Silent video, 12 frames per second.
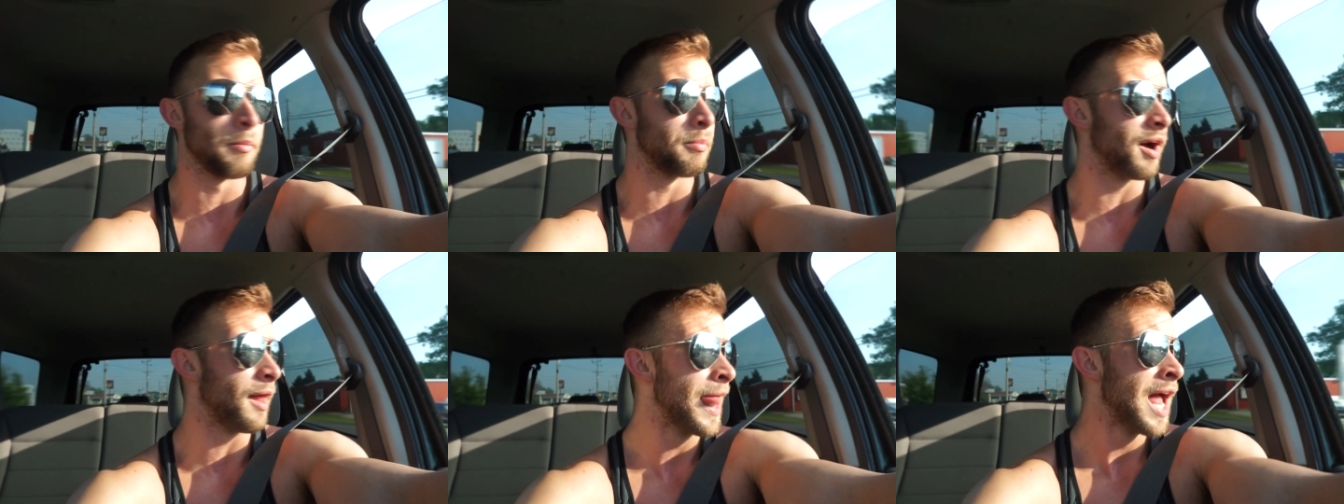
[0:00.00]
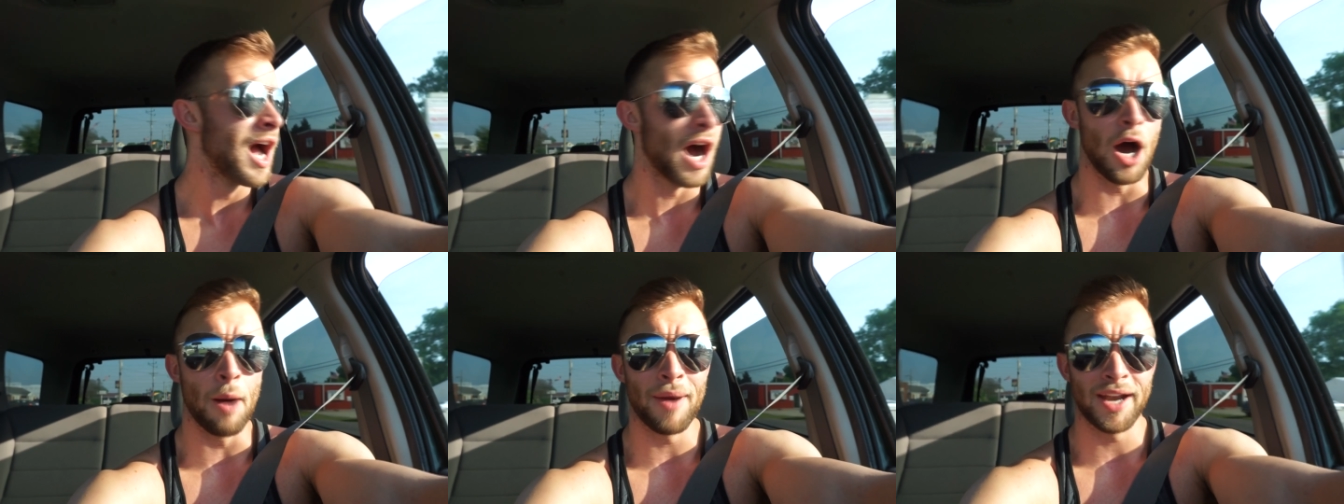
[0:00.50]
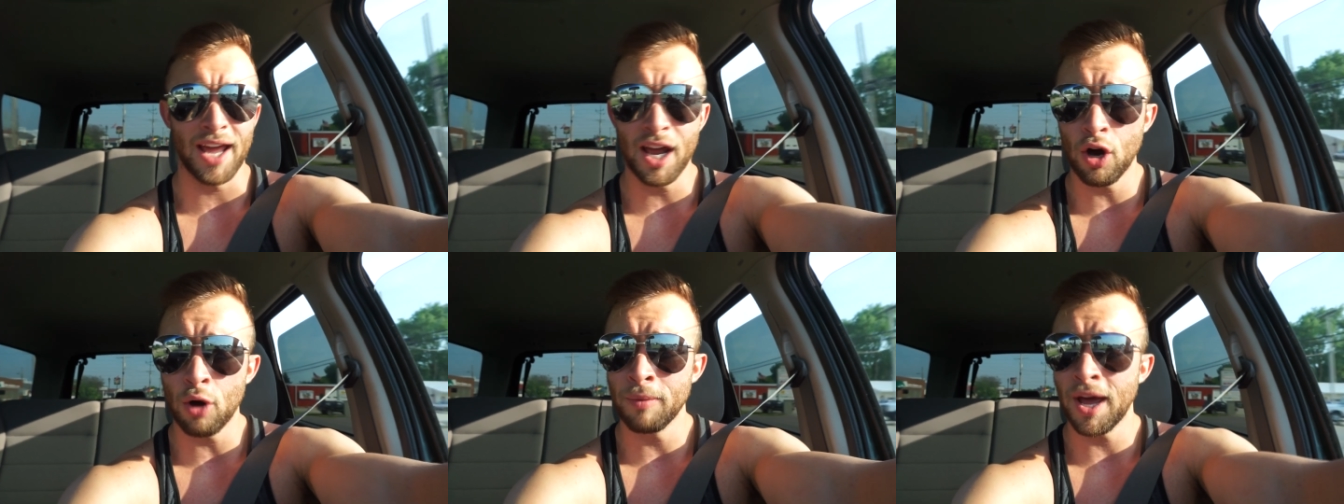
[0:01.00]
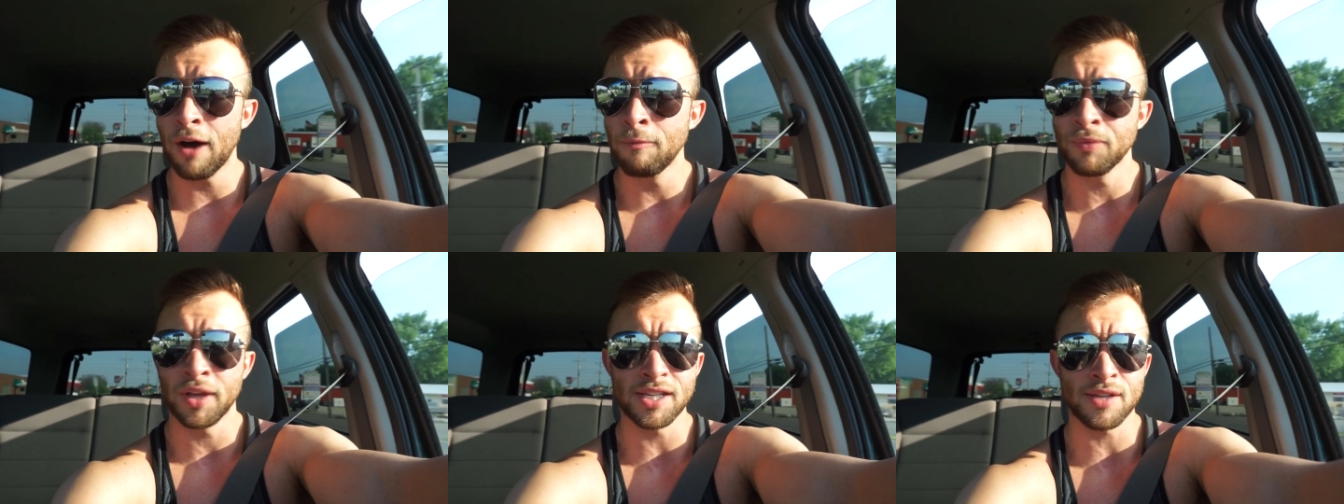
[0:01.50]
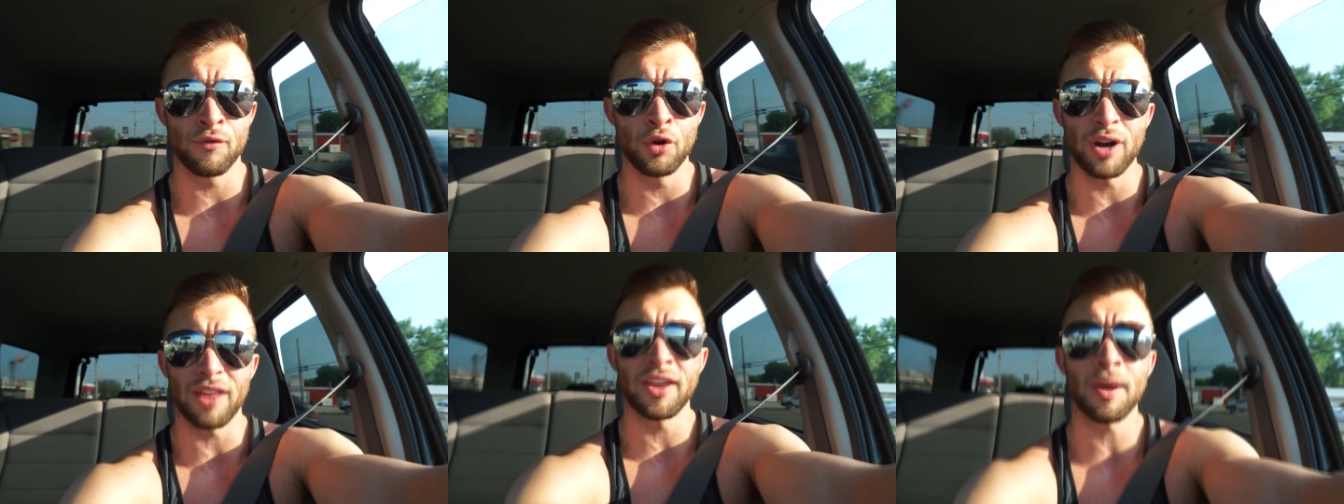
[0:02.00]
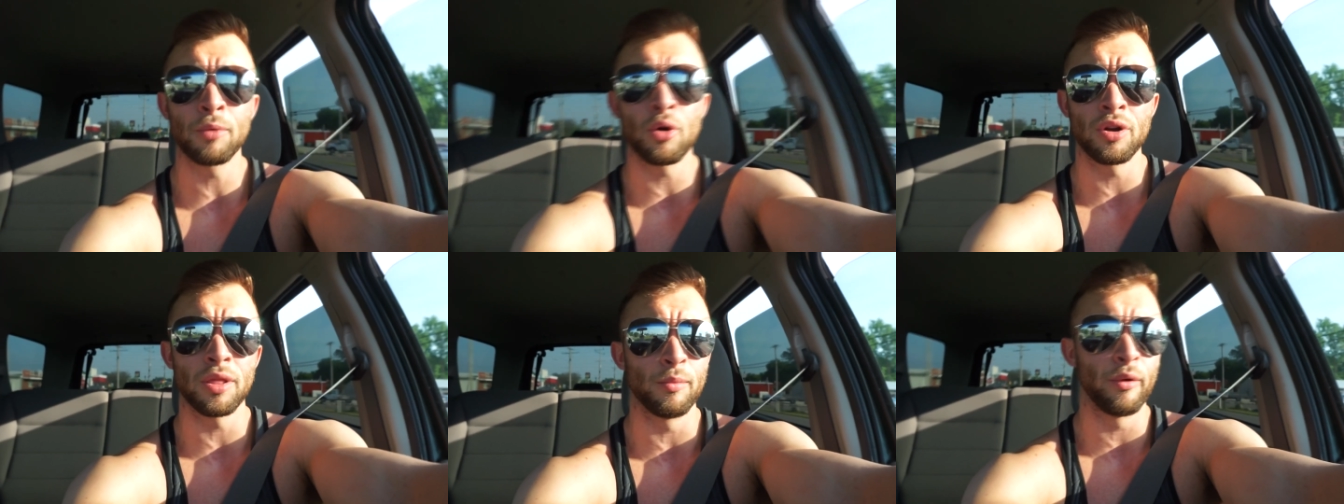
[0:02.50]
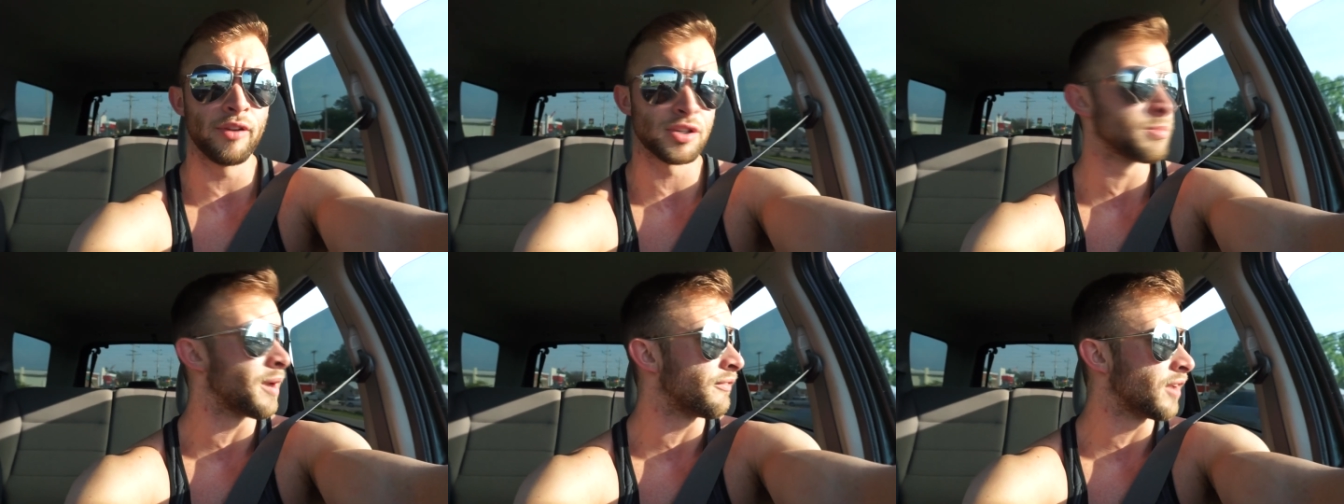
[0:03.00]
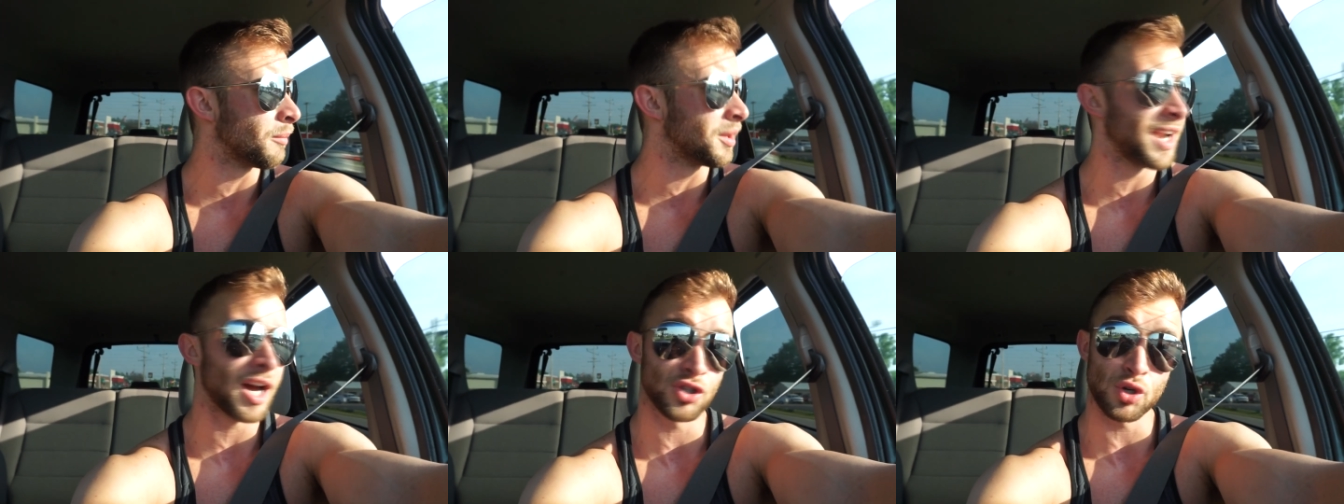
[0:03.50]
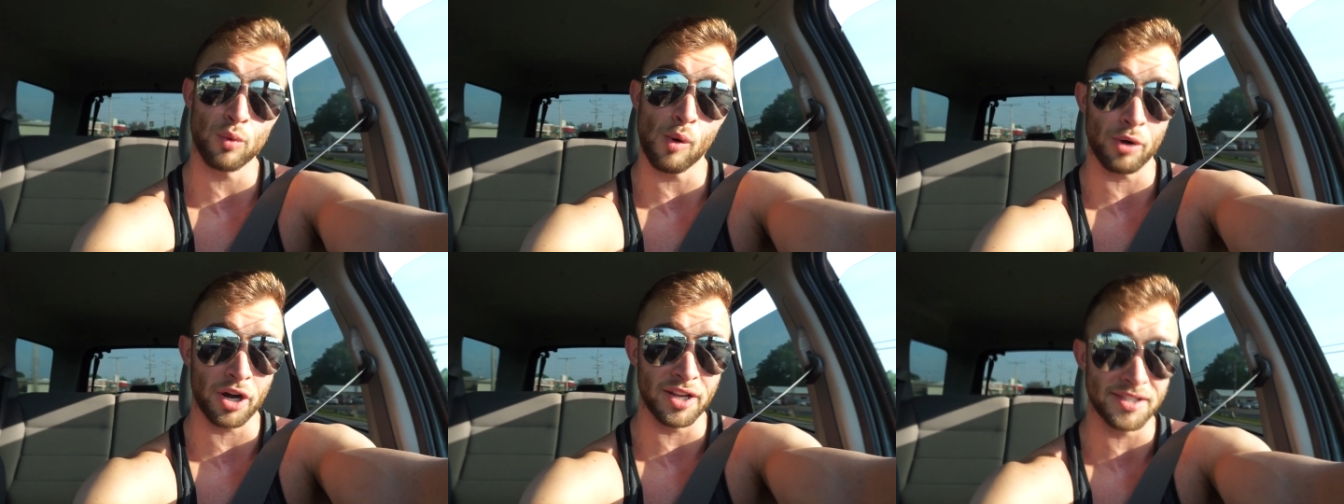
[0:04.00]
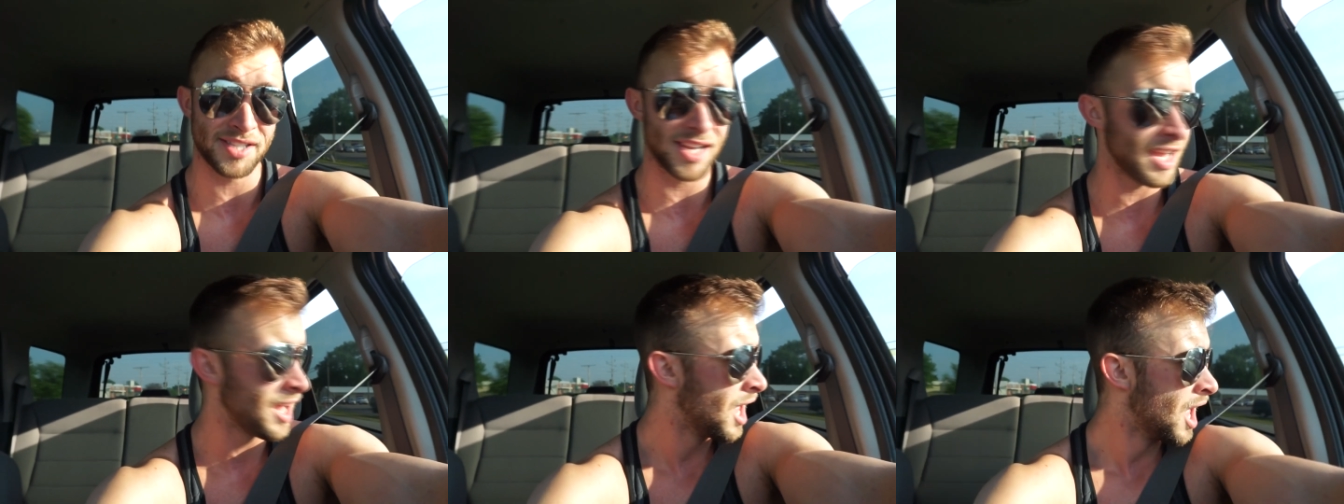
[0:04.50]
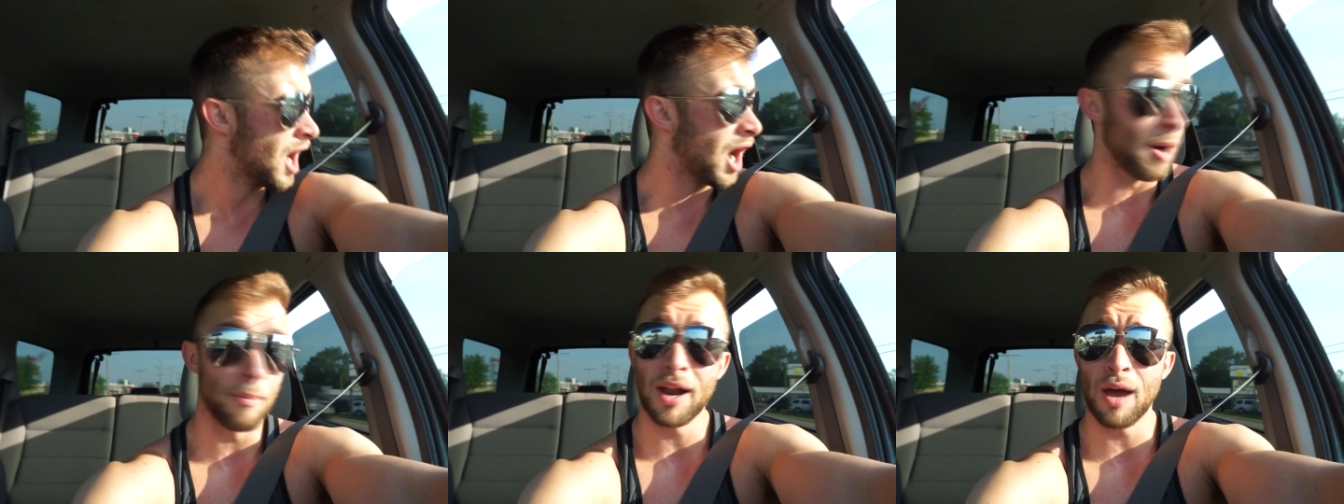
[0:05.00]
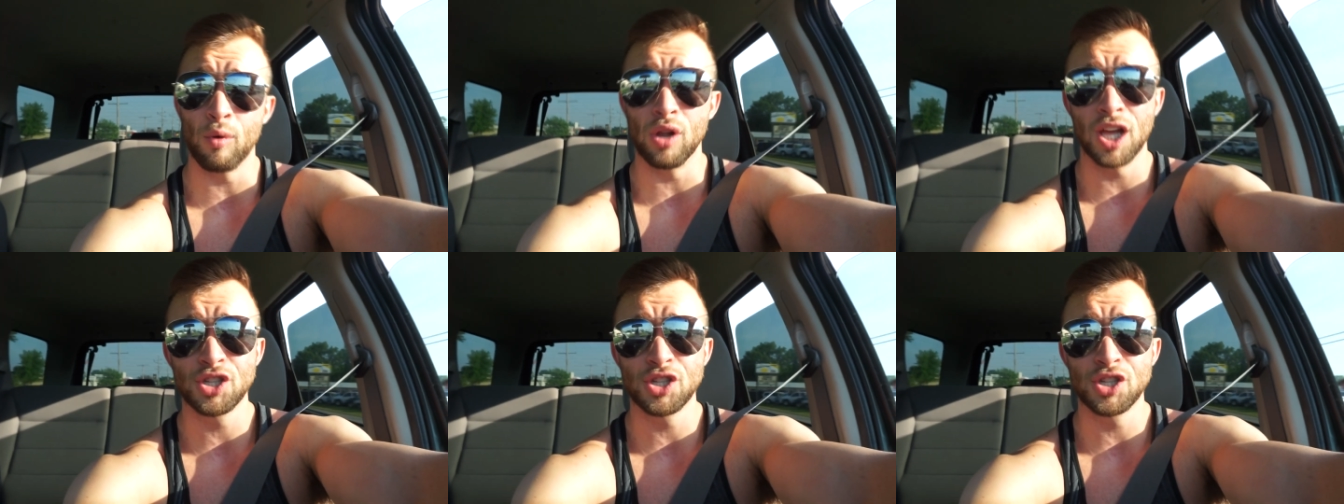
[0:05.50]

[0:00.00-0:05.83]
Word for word: But um, about to head home now, get some food. I think I'm going to the movies with my family. Not sure what we're gonna see, um, but I will